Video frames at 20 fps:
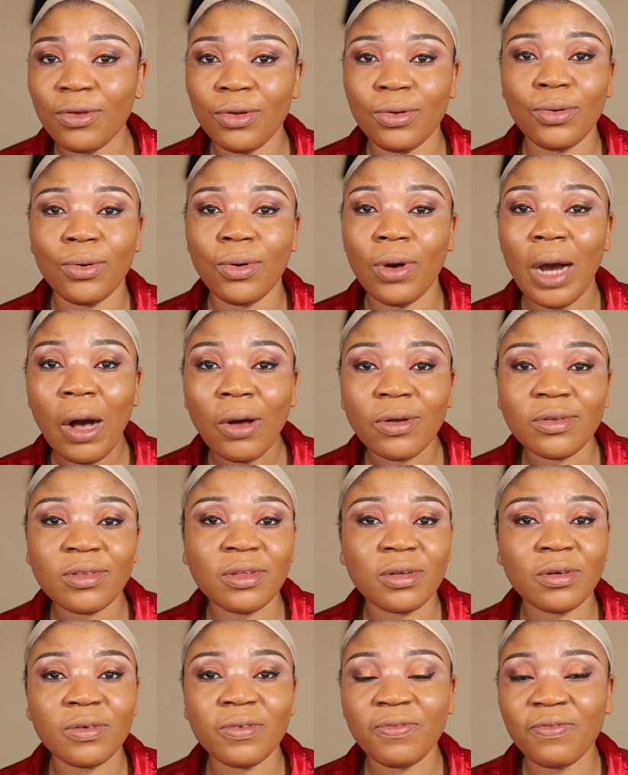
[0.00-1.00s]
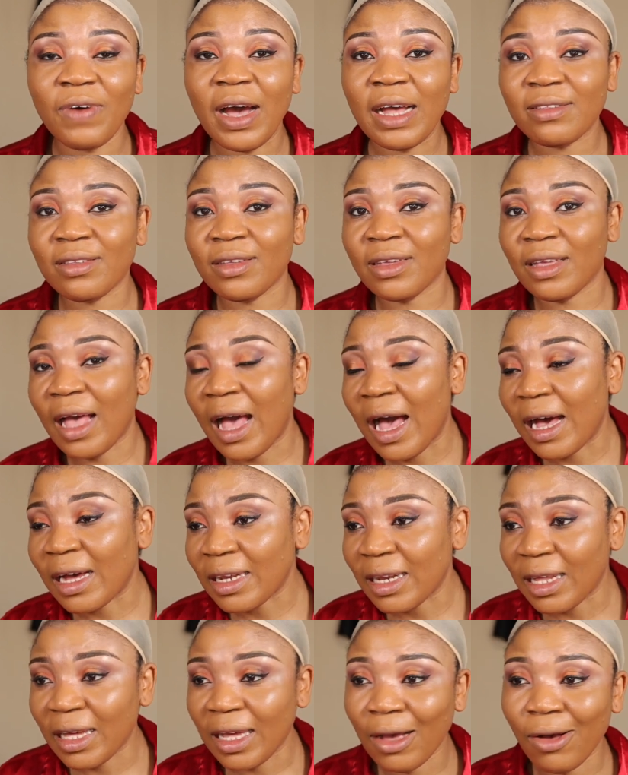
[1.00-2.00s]
You know, I was still fighting
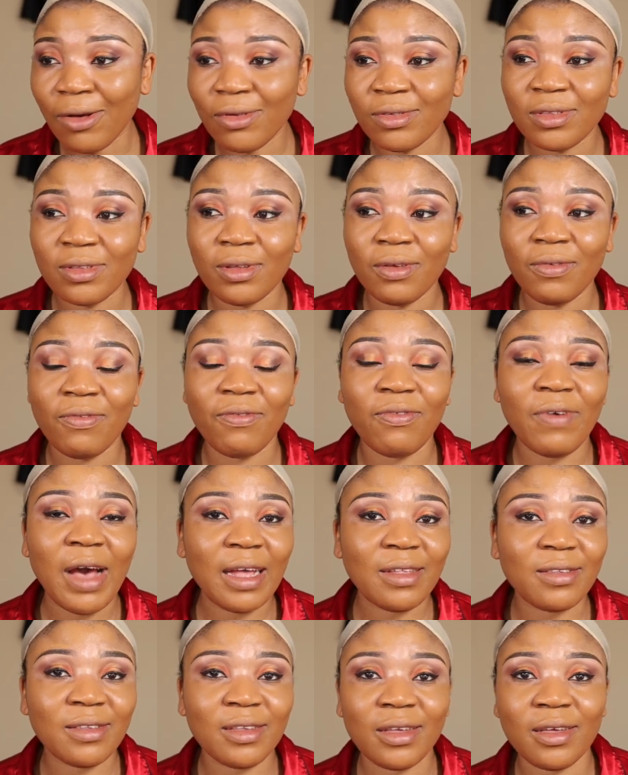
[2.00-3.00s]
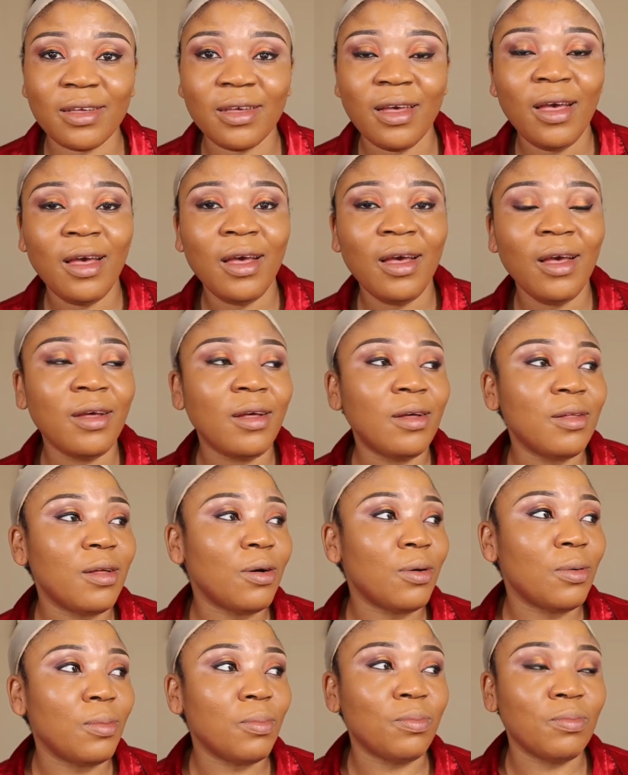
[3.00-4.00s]
acne. I was still fighting
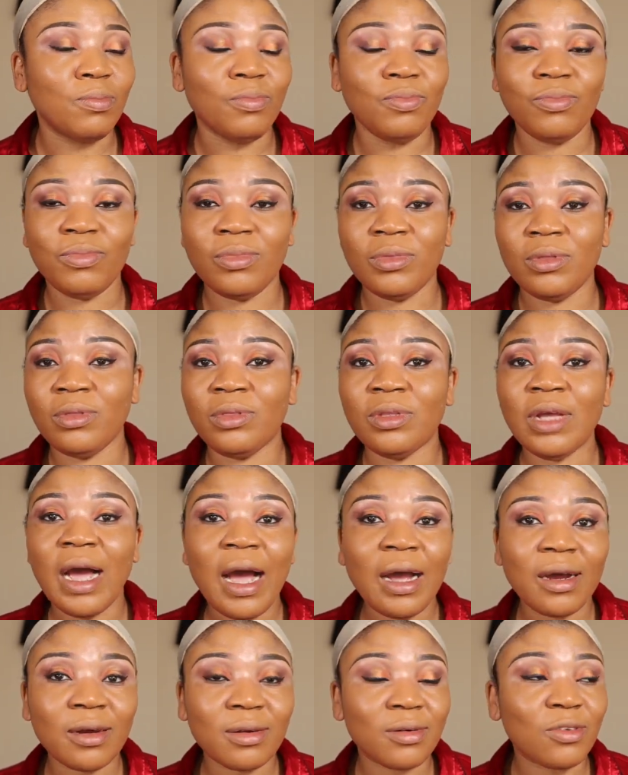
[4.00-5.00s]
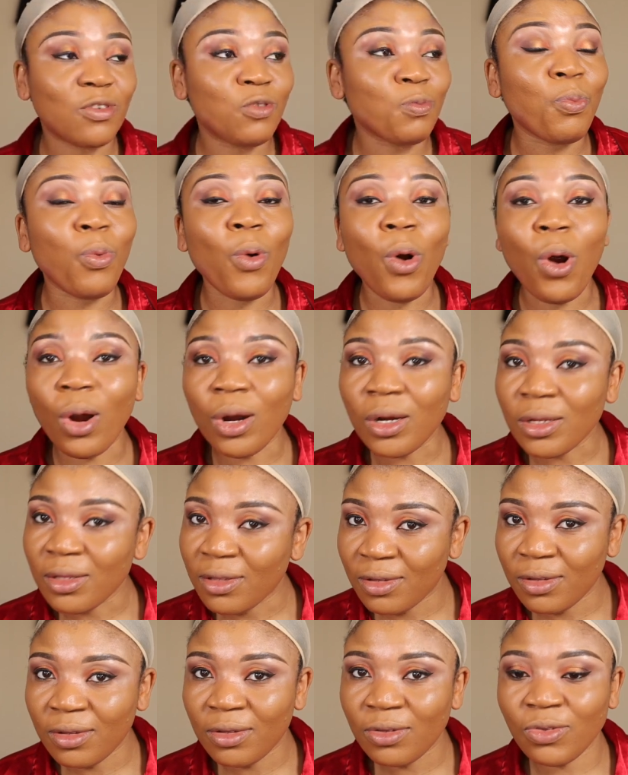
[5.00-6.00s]
dark
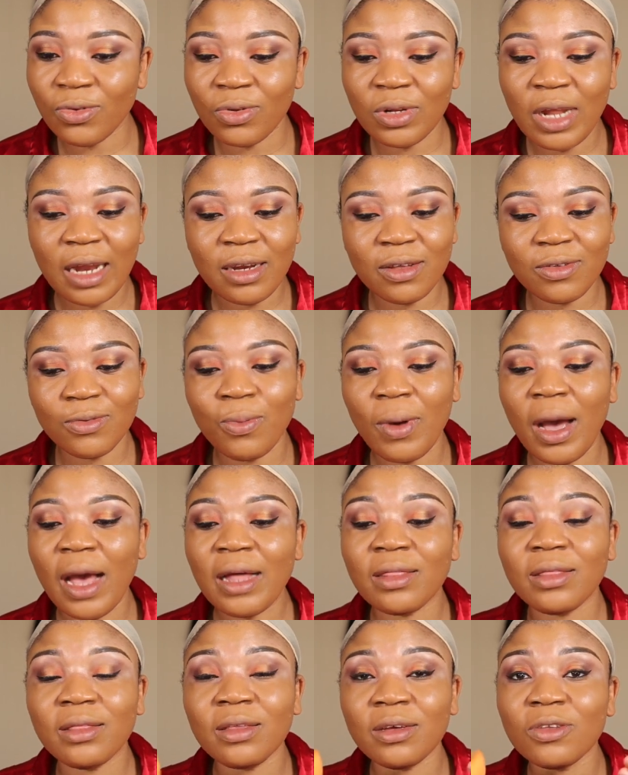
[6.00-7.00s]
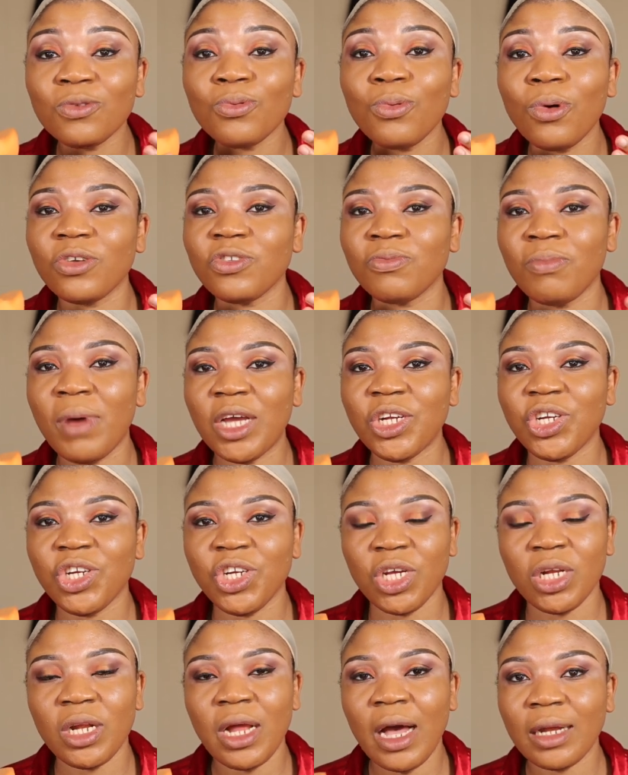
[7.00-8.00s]
spots. So that is why this was my
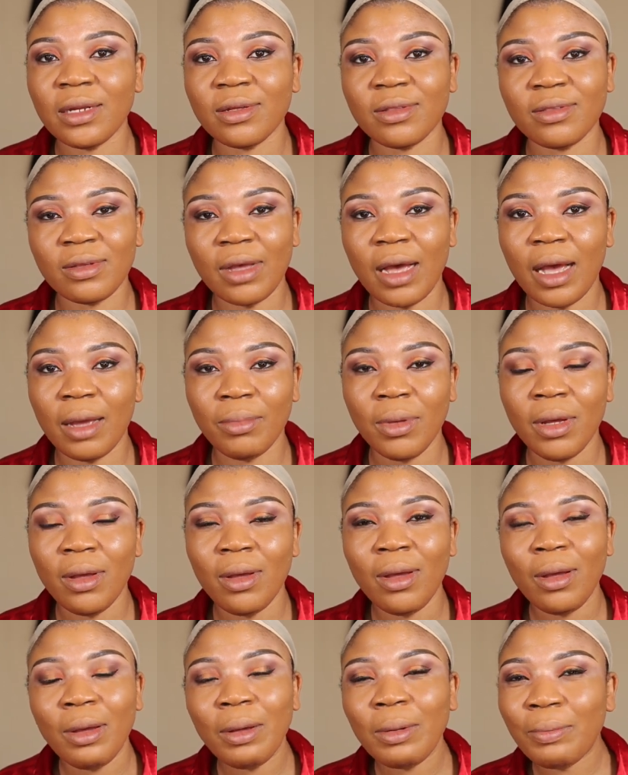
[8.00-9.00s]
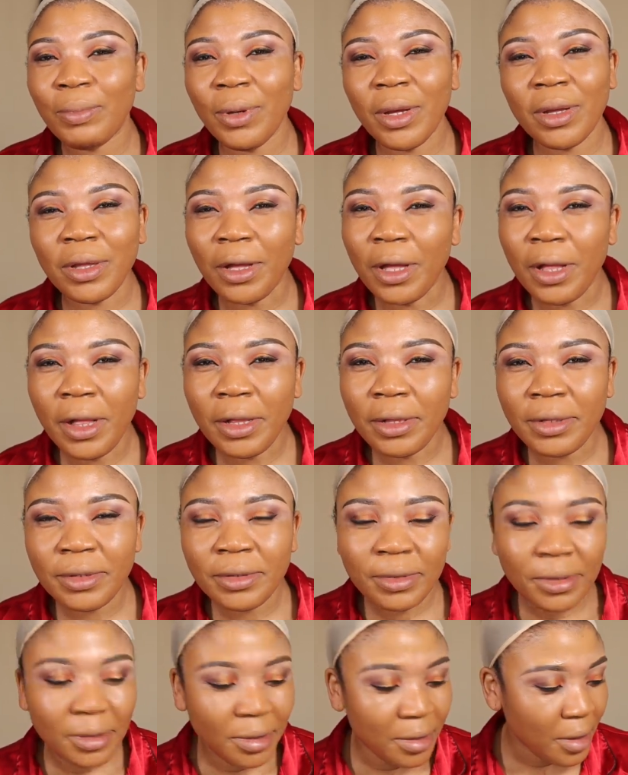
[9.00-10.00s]
shade at the time. But girl,
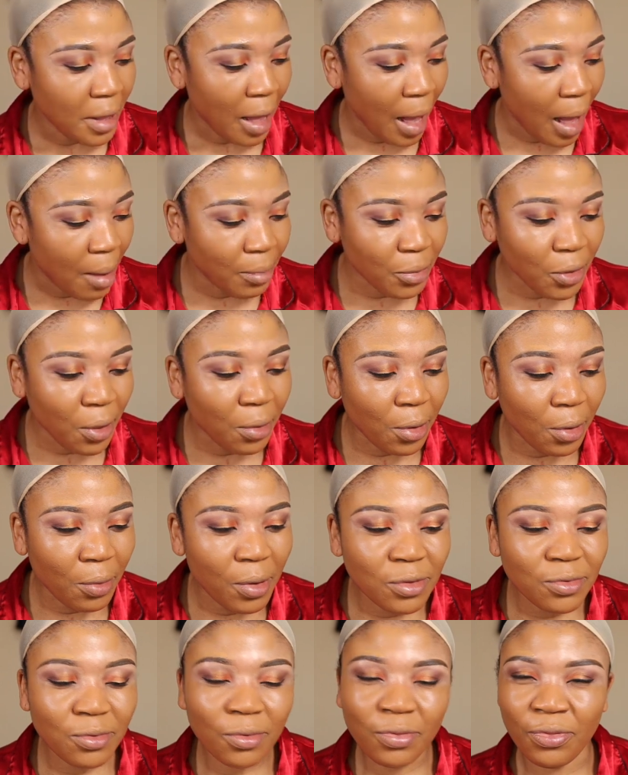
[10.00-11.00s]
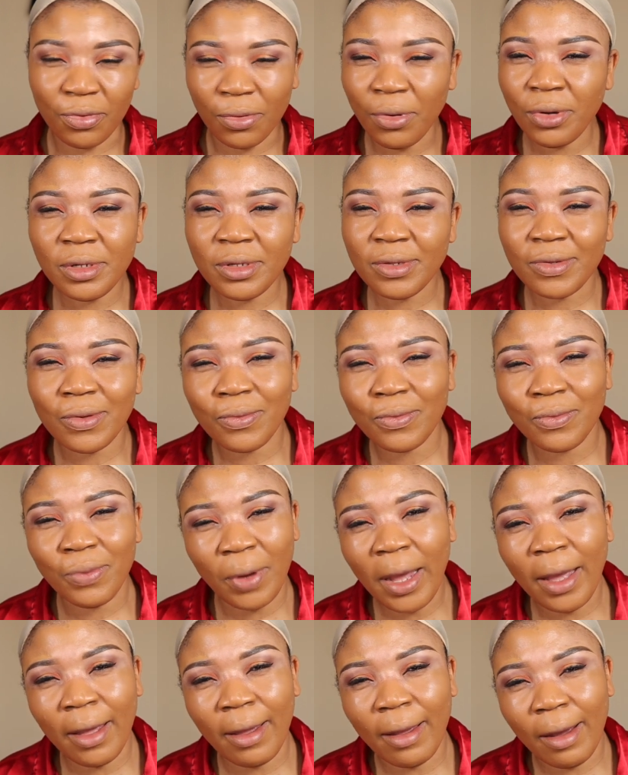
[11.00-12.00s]
I'm not going to throw this
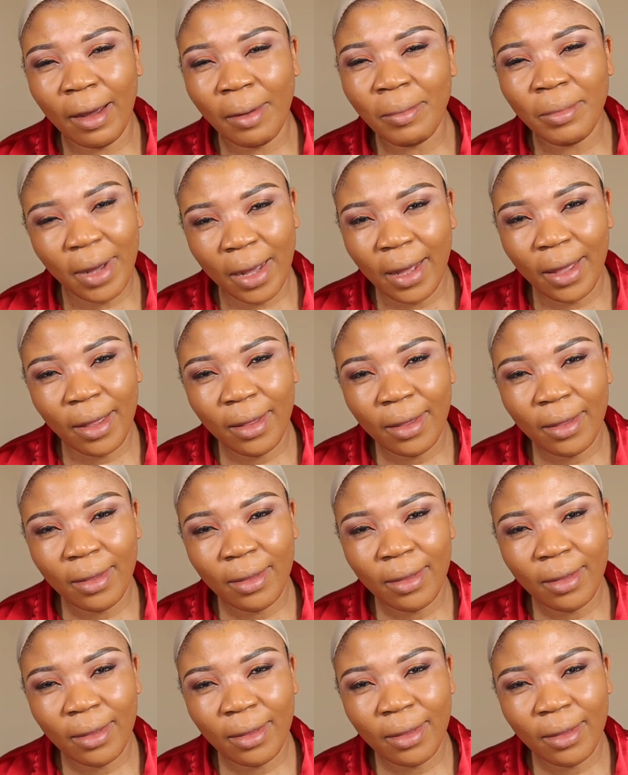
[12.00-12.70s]
away, am I?